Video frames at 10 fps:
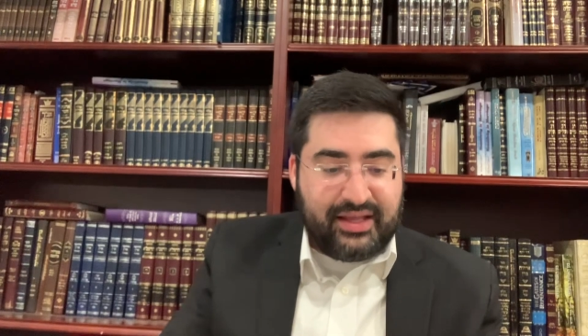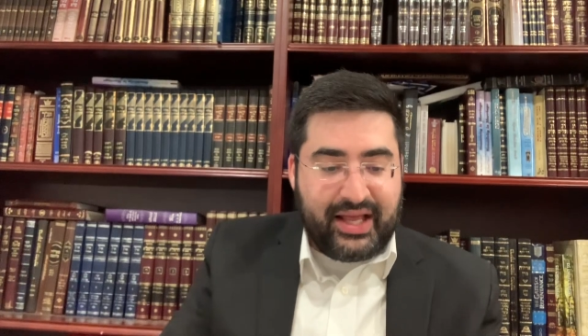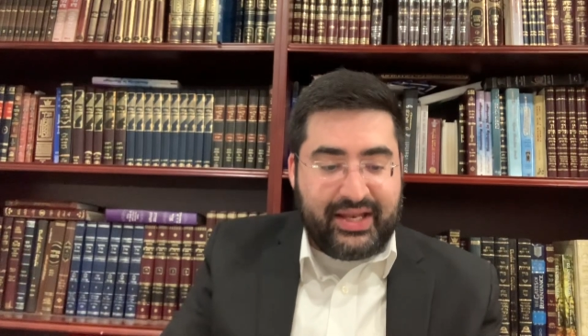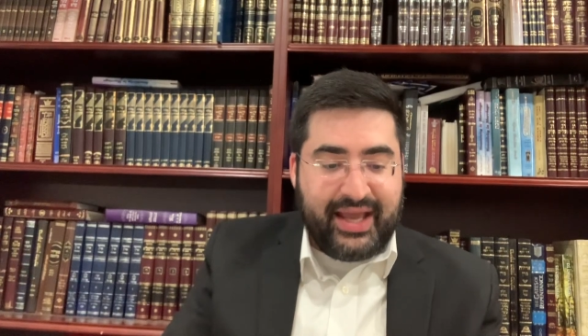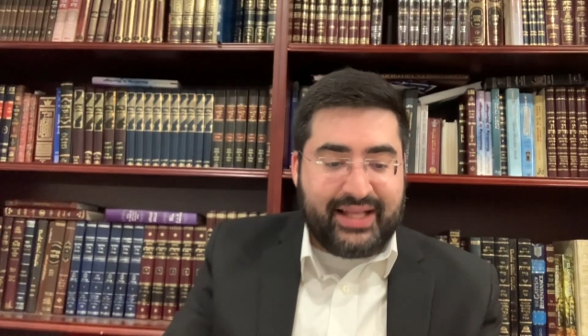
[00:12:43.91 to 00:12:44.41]

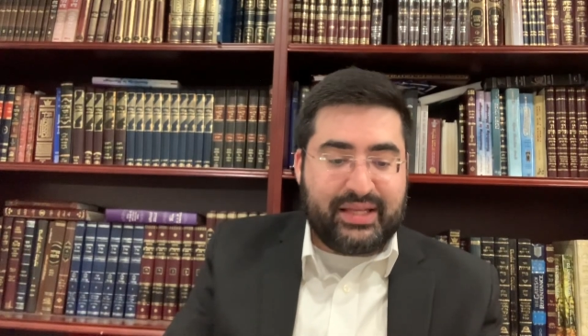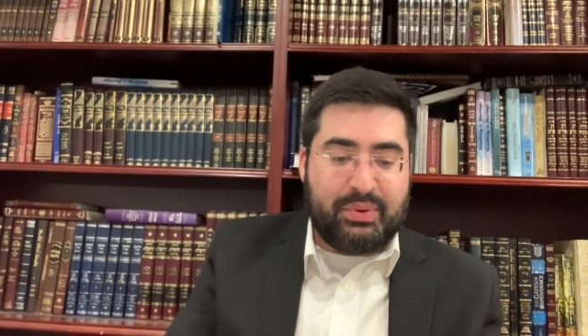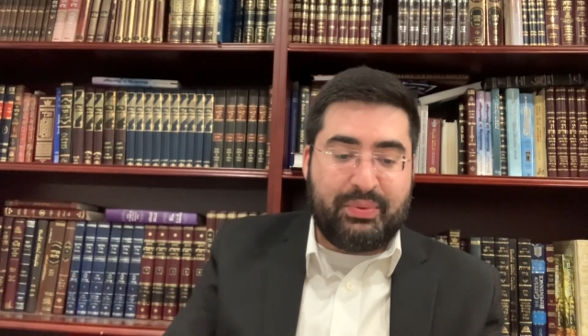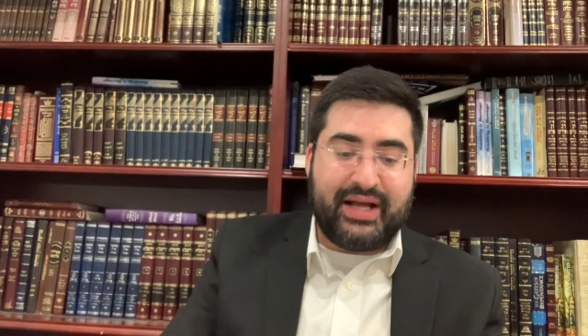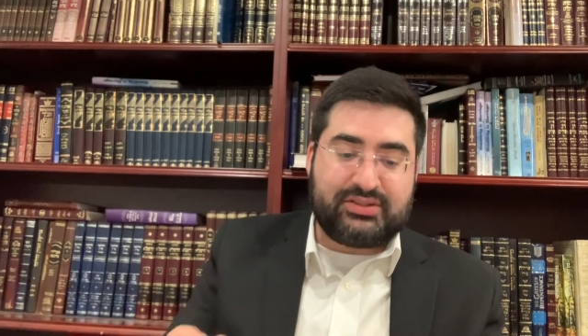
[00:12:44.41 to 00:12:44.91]
and you had the
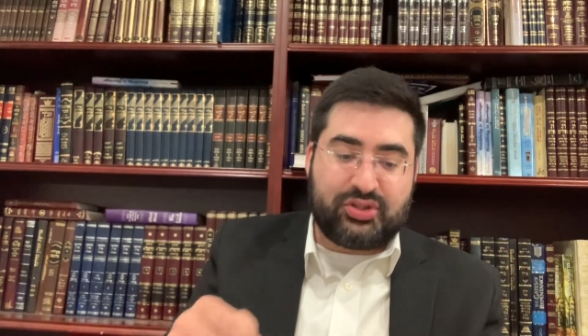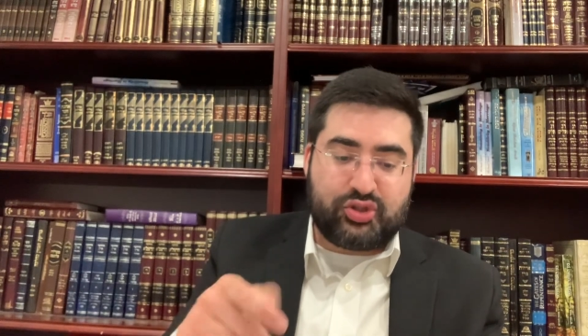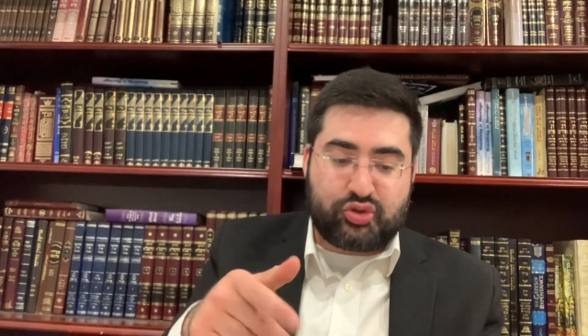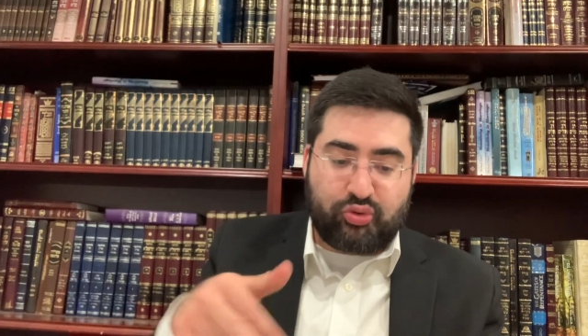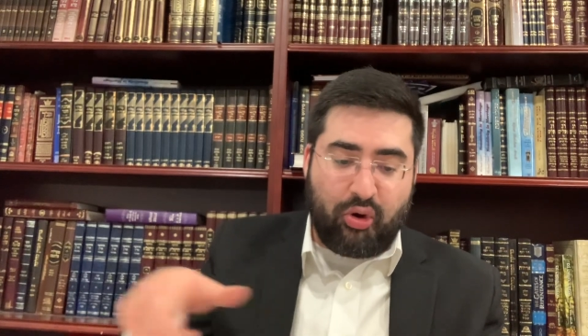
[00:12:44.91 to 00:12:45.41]
people have to
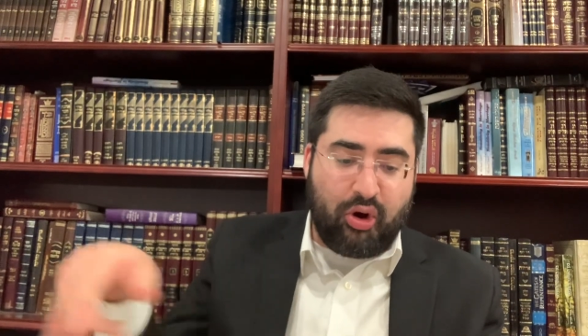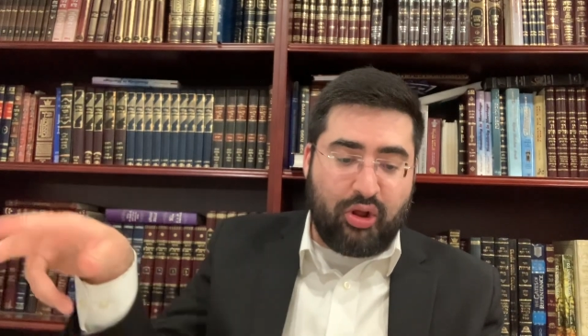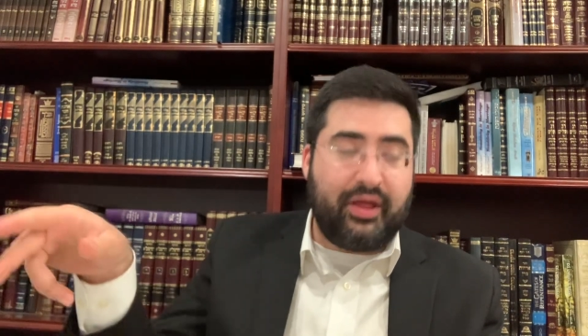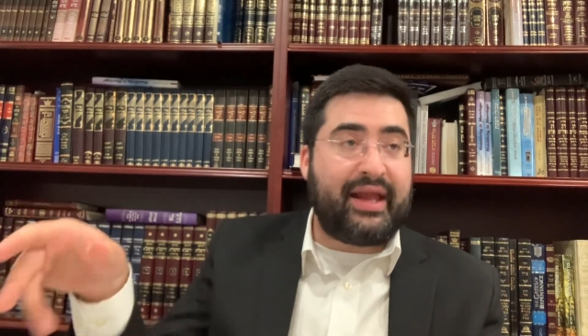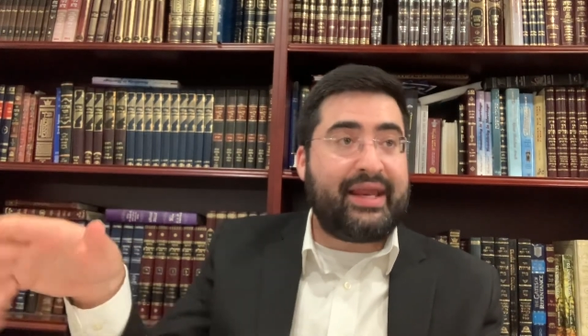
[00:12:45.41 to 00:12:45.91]

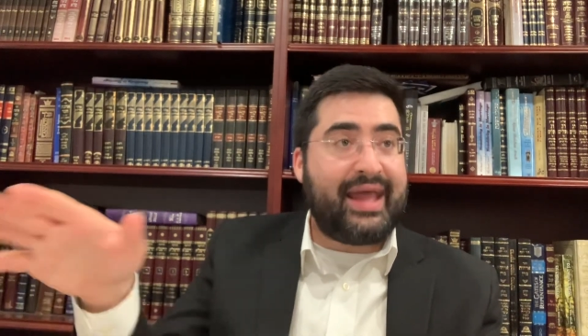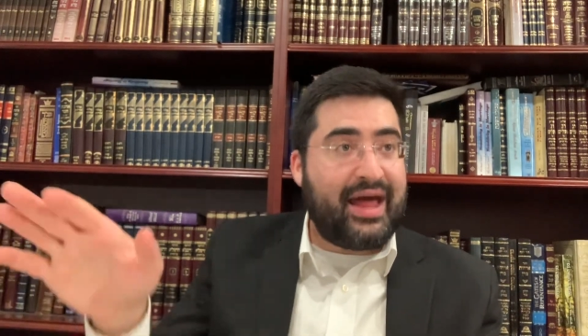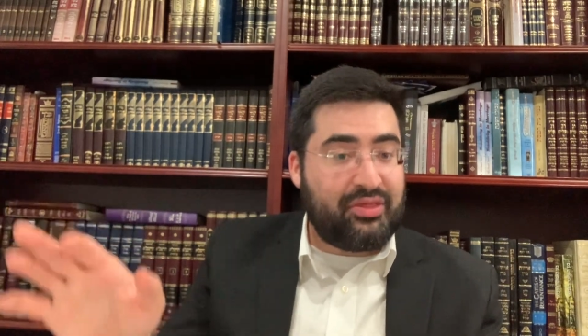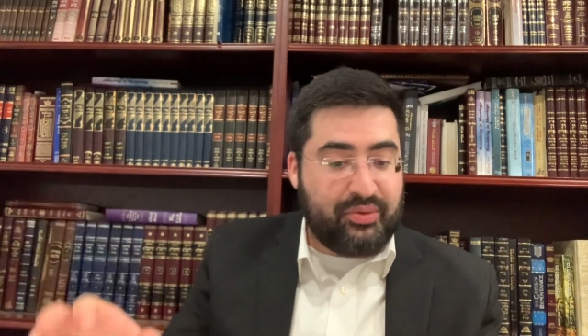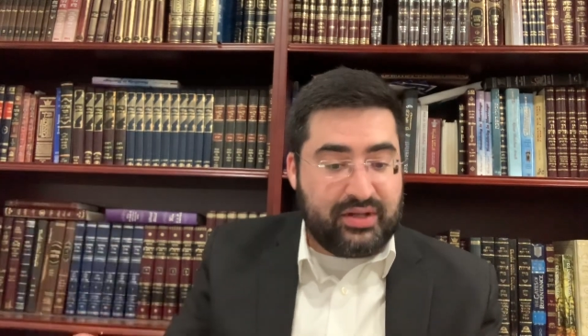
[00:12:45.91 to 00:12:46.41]
stroll and
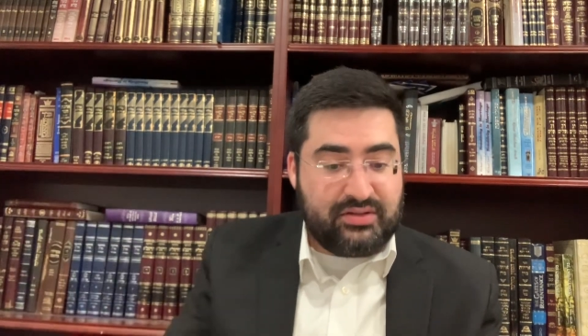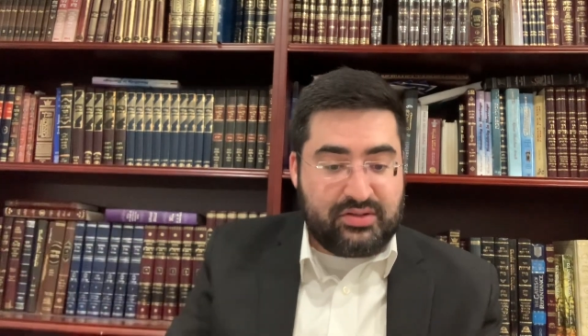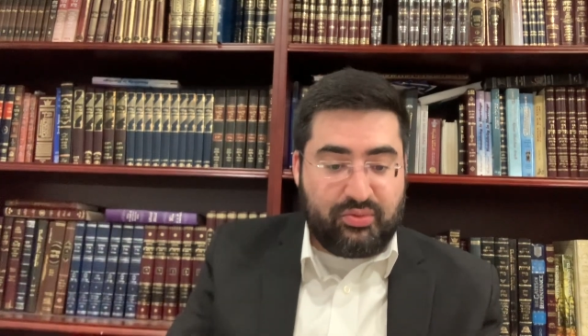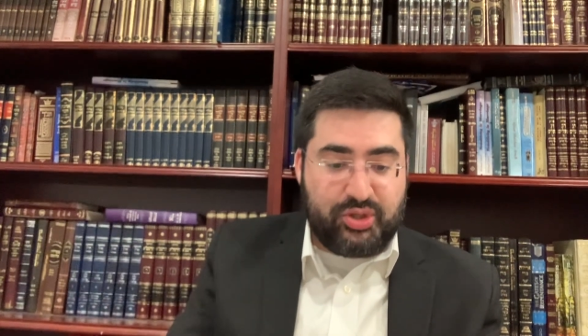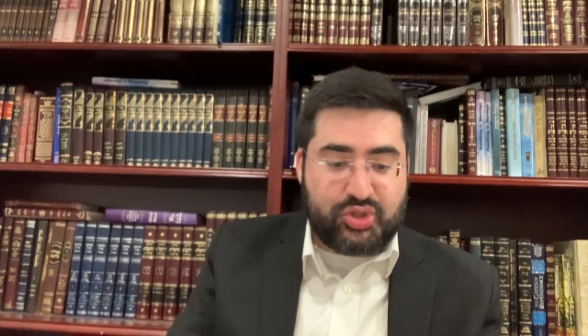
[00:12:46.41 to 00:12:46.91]
gather it.
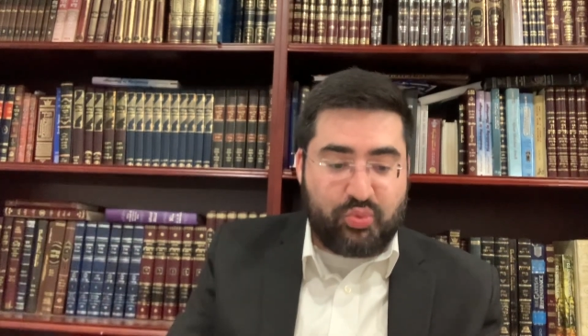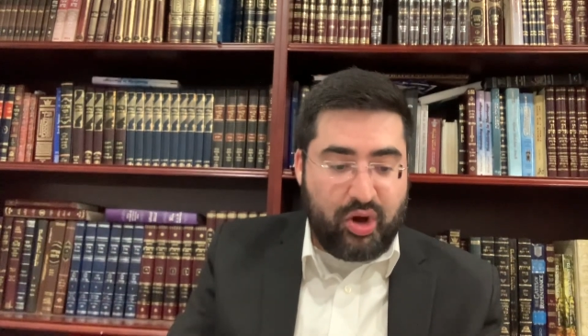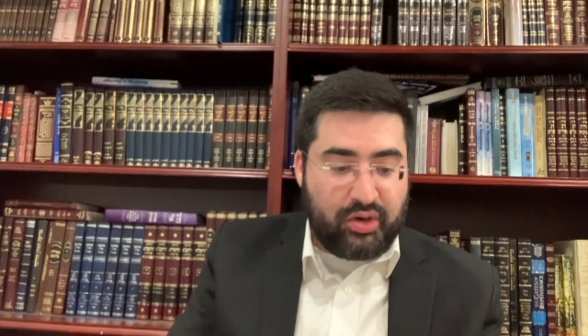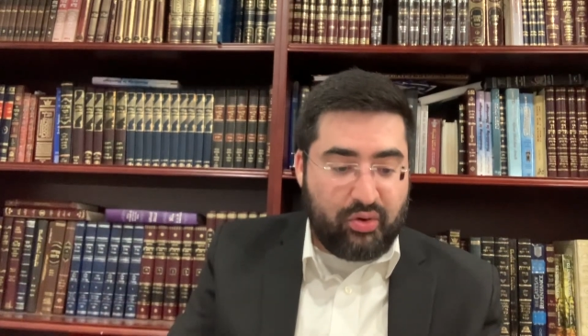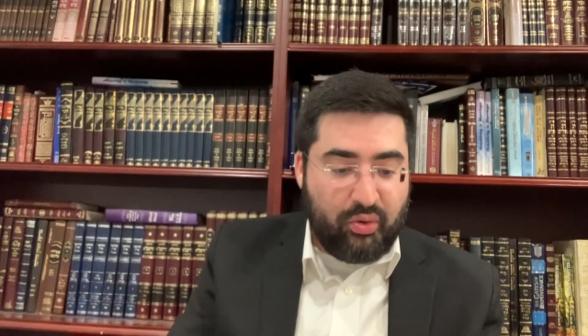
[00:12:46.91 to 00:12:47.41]
So which
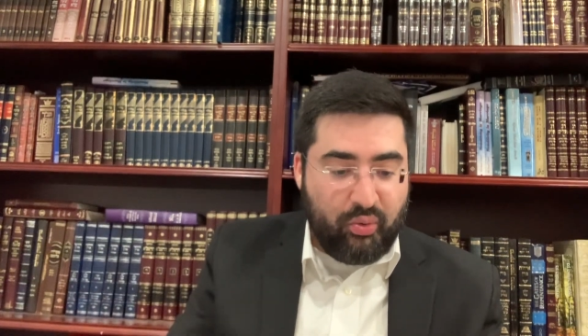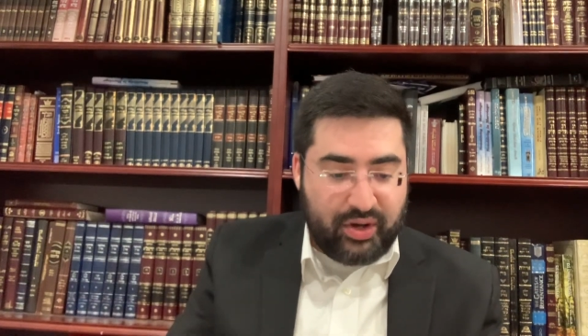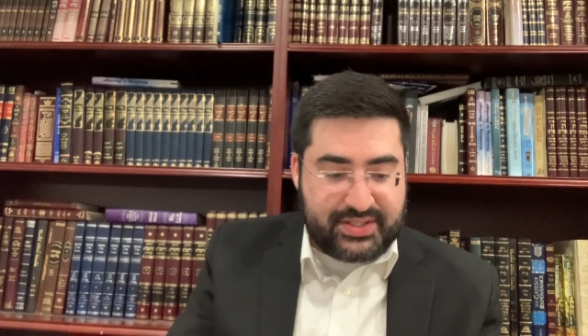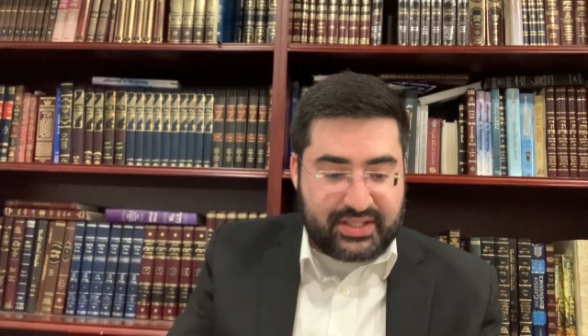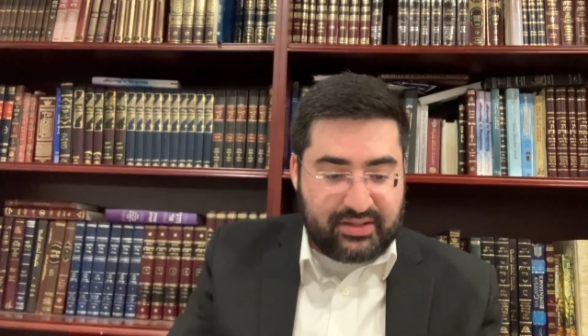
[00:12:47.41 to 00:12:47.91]
one
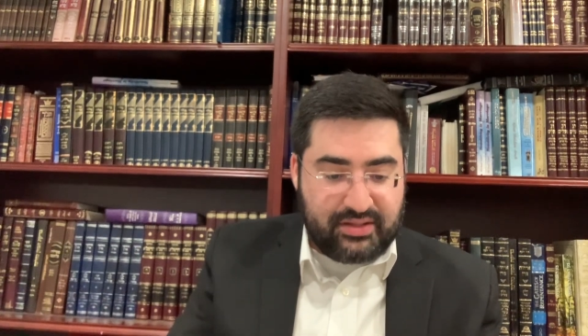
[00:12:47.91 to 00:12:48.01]
was it?